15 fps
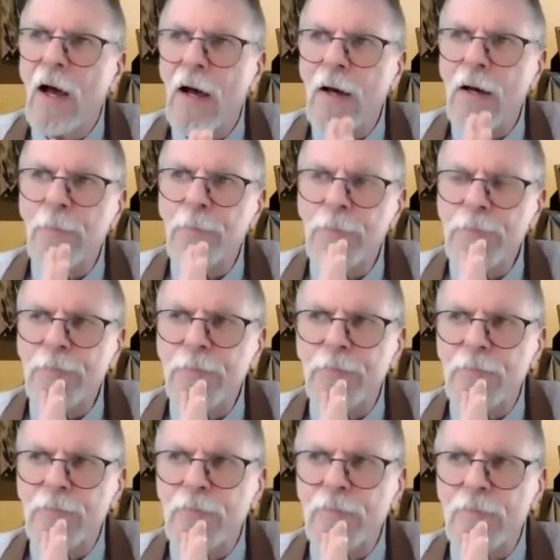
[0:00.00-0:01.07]
that.
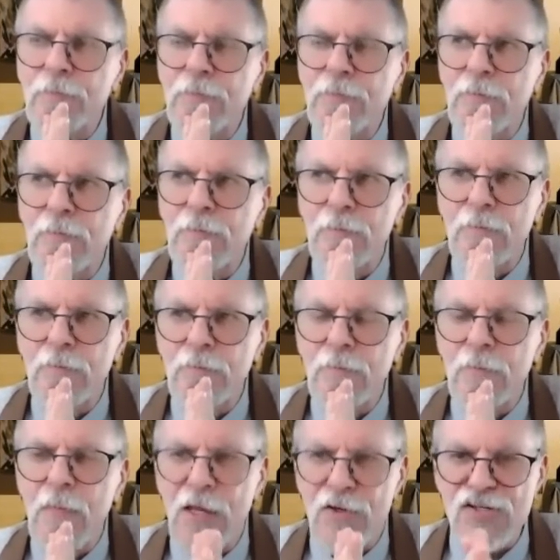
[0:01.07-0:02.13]

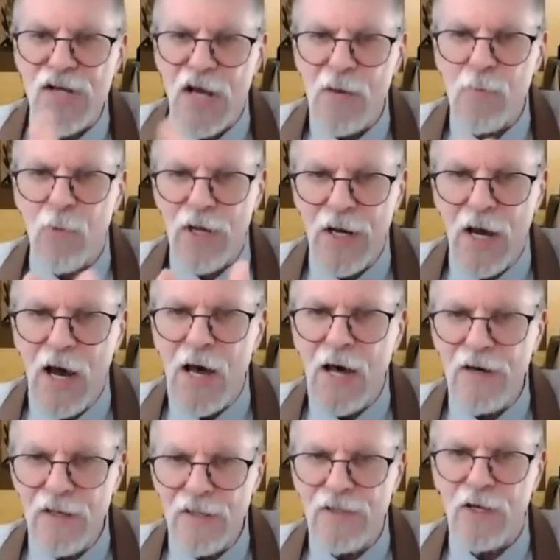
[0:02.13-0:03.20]
As time went
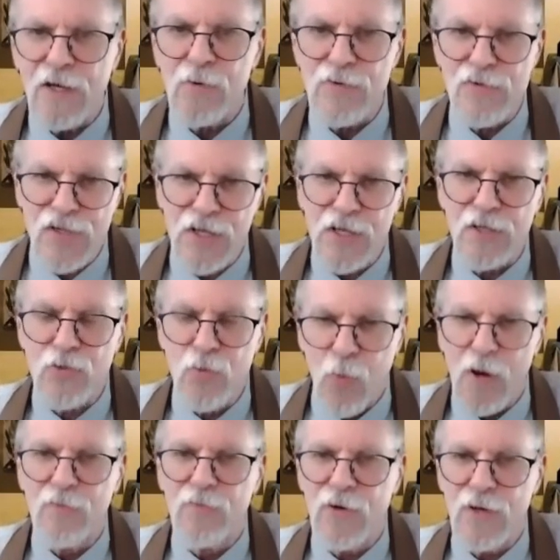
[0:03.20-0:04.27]
on and there was like
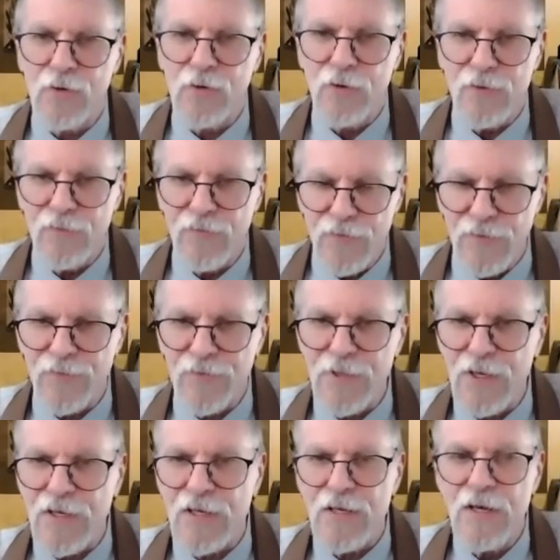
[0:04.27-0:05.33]

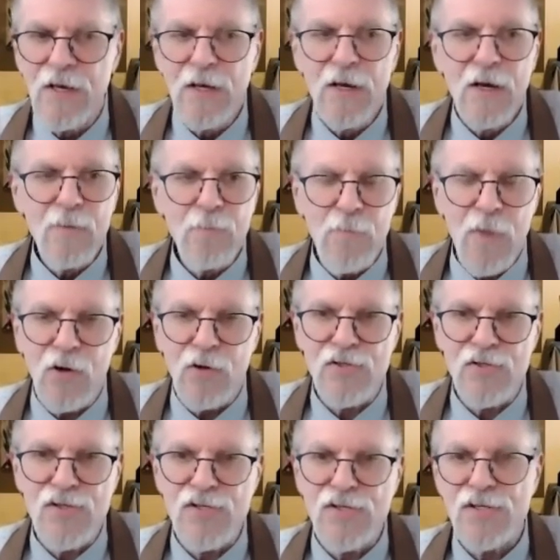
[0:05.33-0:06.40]
1250
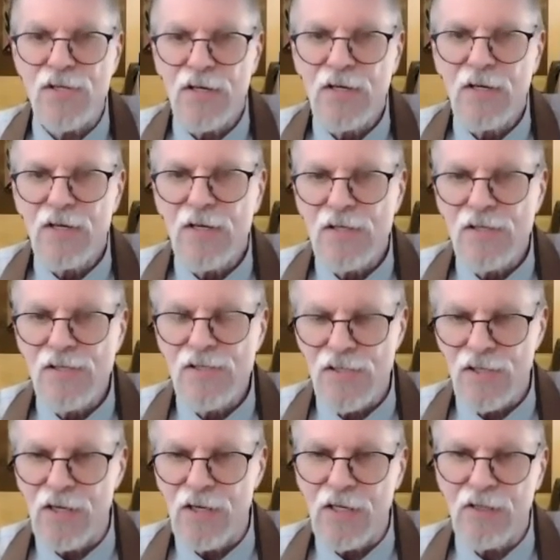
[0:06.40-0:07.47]
monks
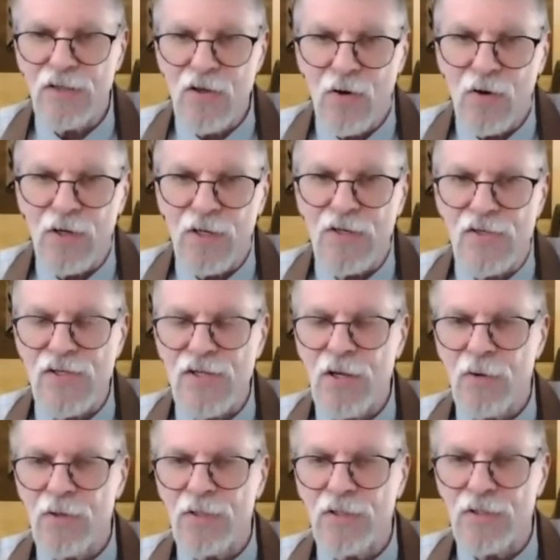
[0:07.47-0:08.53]
sitting in the audience
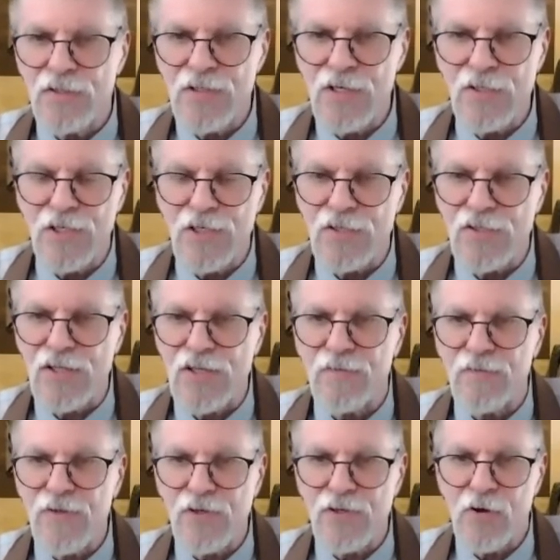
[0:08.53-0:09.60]
hearing the teachings
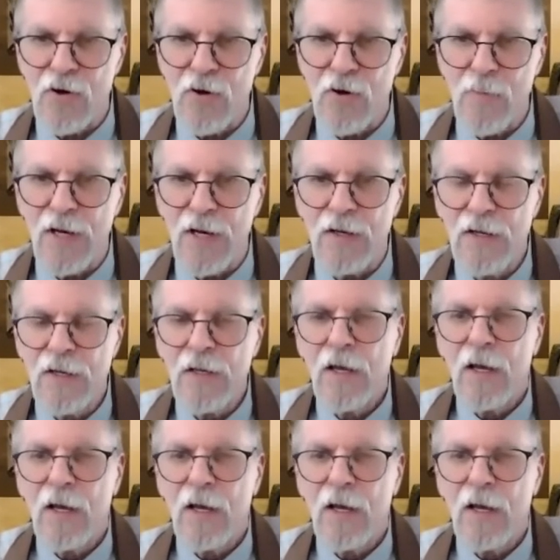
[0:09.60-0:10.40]
of the Dharma,